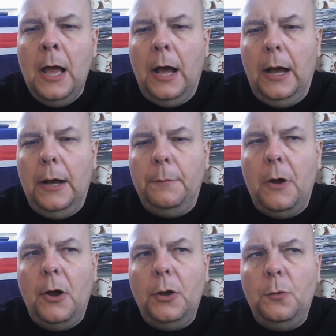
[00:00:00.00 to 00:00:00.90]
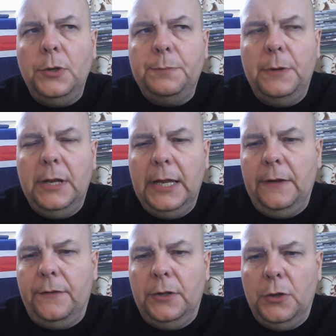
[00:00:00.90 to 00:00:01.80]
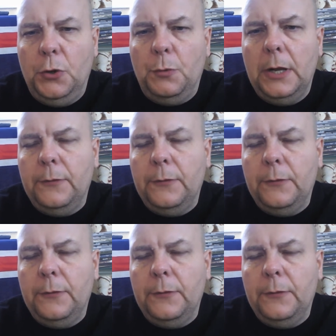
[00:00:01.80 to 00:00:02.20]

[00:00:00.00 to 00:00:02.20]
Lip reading: I always believed that new wave